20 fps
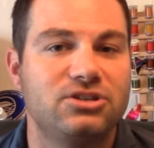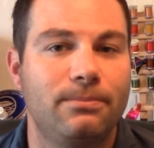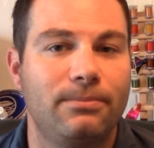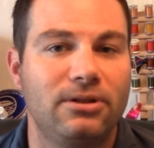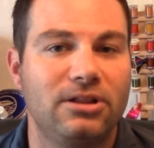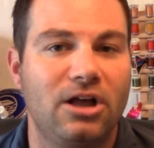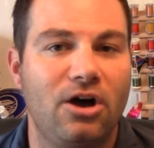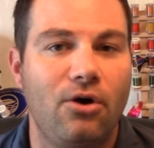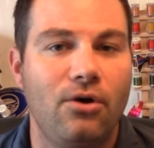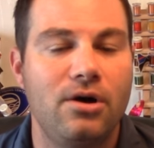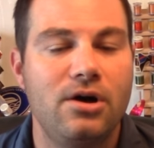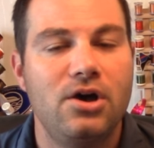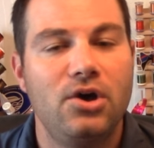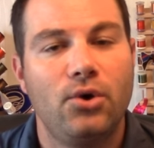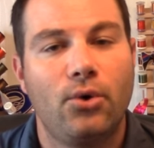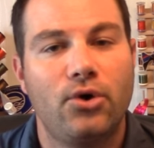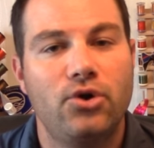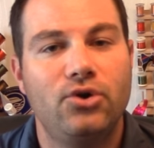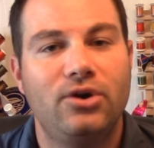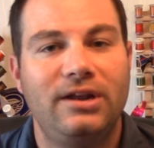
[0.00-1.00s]
below,
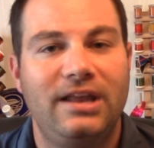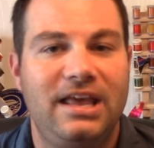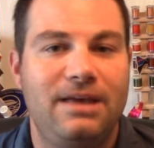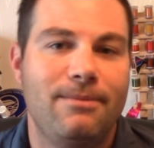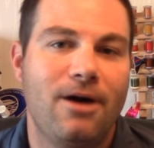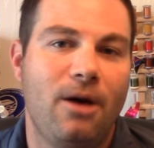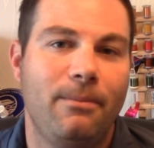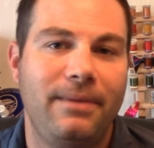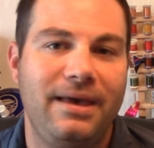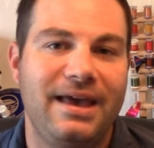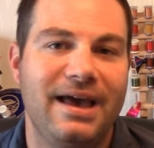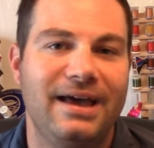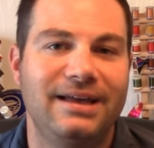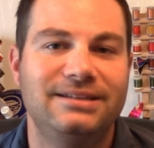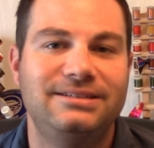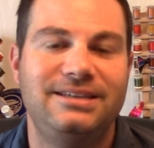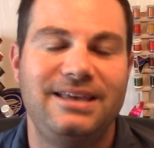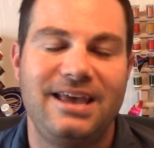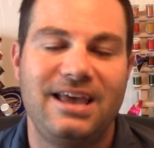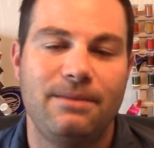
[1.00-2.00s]
or you can email me at
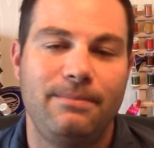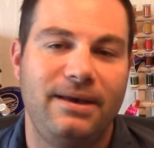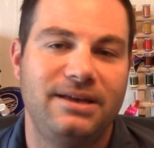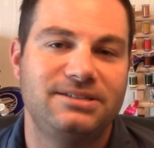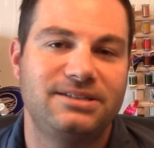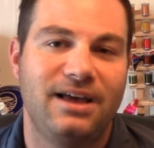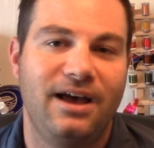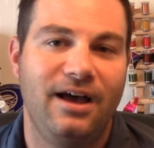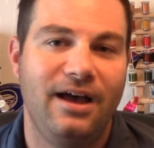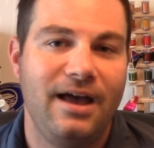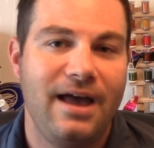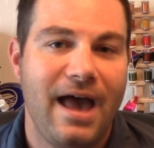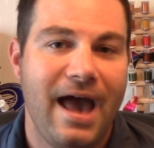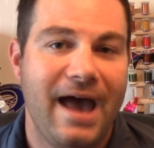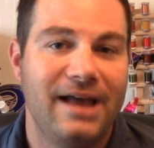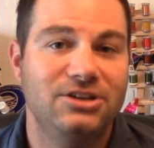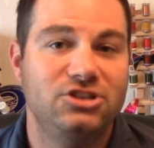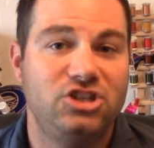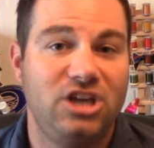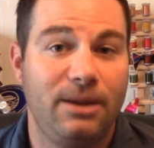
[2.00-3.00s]
t cammisa
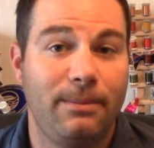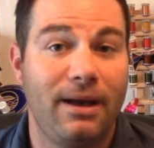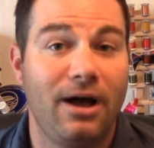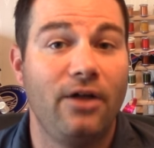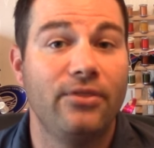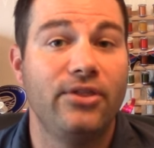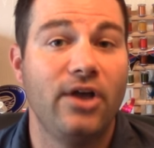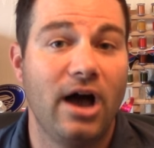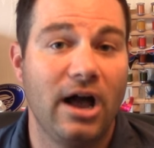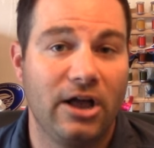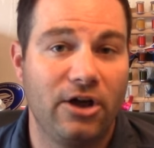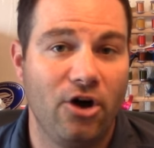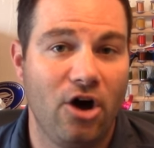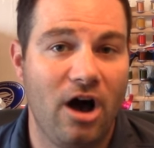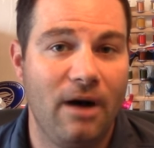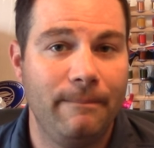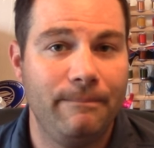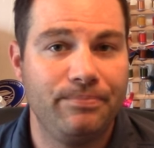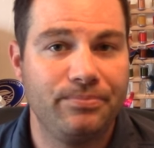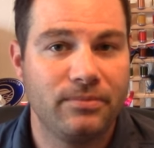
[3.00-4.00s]
at gmail dot
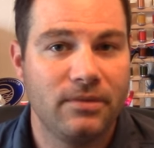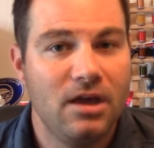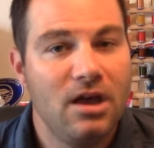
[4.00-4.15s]
com.